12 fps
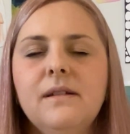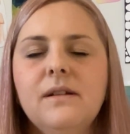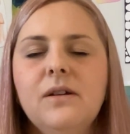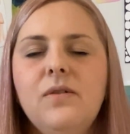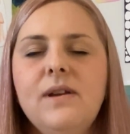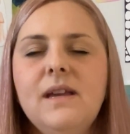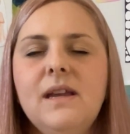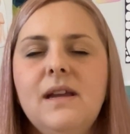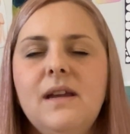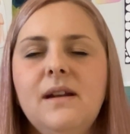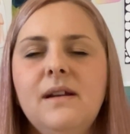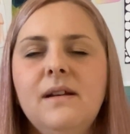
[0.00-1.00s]
going
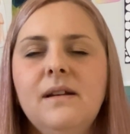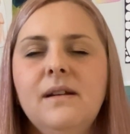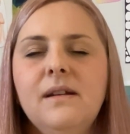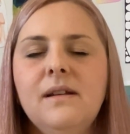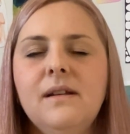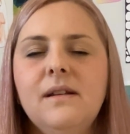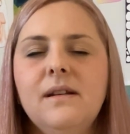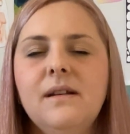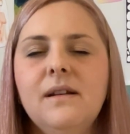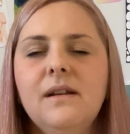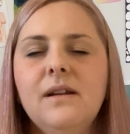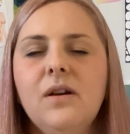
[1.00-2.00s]
in,
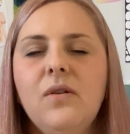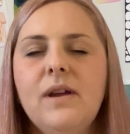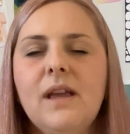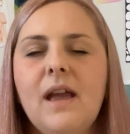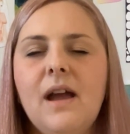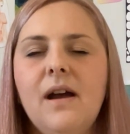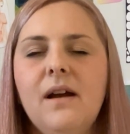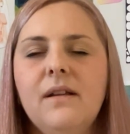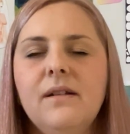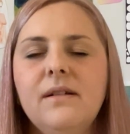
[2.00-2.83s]
going out,